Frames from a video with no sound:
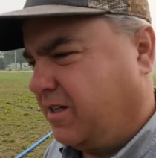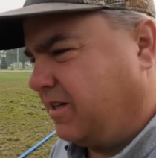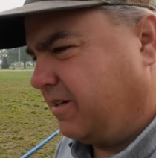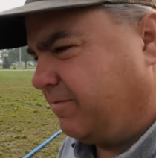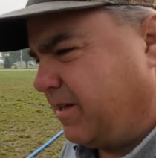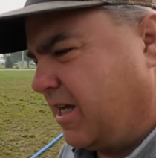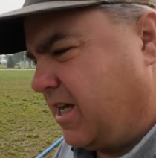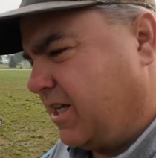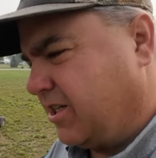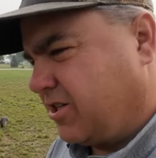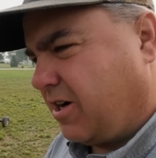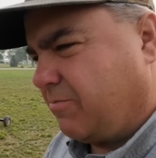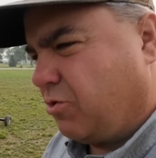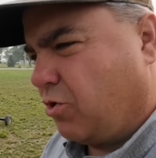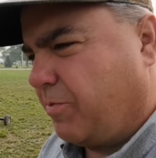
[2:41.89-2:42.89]
Um,
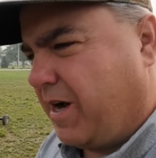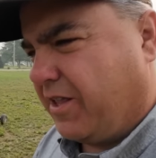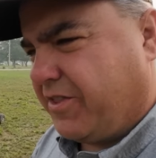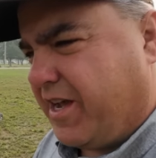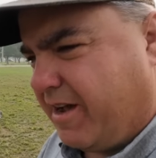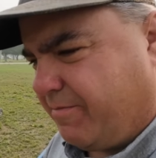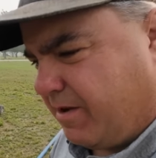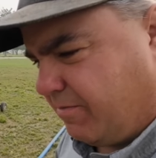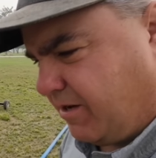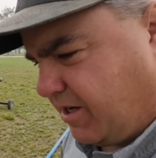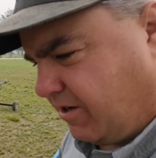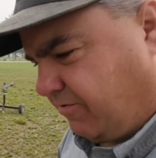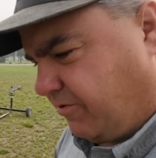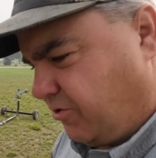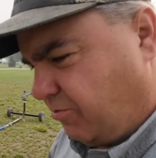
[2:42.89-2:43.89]
talk more about that maybe
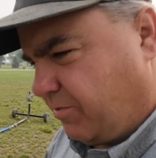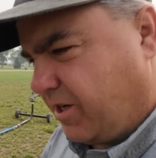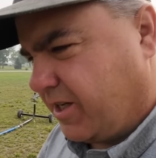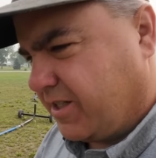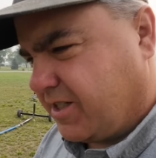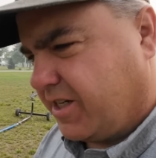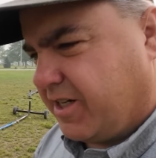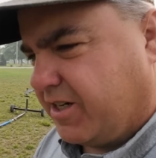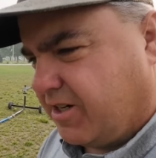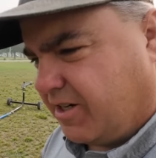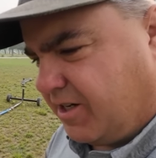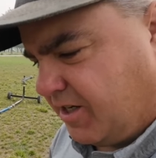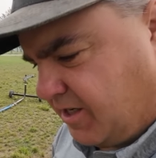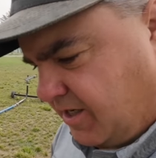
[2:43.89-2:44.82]
in a few minutes here.